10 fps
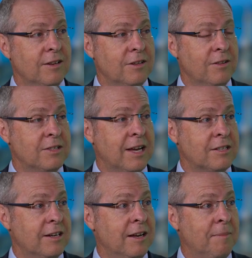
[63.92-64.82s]
So there's
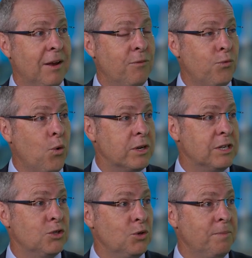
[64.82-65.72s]
actually about
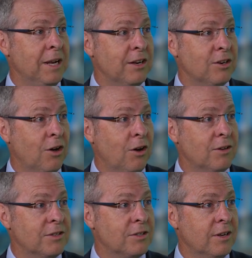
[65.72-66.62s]
42 billion
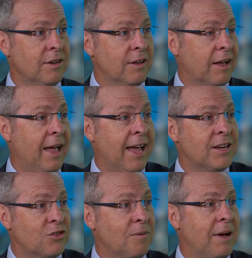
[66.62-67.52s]
dollars uh,
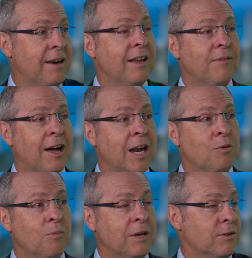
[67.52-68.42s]
extra money
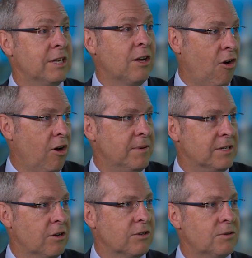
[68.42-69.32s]
available because the economy
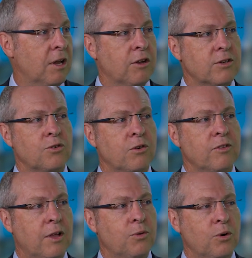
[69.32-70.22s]
is a lot, a lot stronger
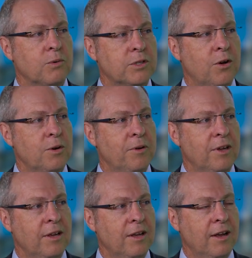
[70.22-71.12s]
than they thought it was going to
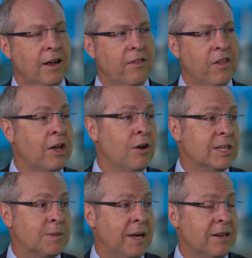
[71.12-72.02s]
be. And they
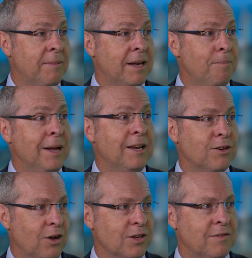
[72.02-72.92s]
only spent about a billion
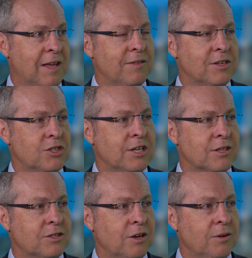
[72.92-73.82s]
dollars of that this
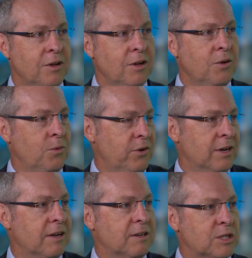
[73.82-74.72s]
year. So we're
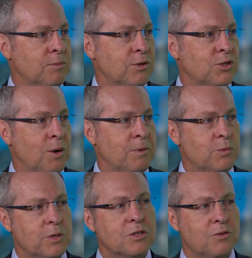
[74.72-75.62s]
in a, a, small
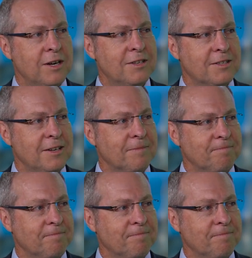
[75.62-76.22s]
surplus, which is great to see.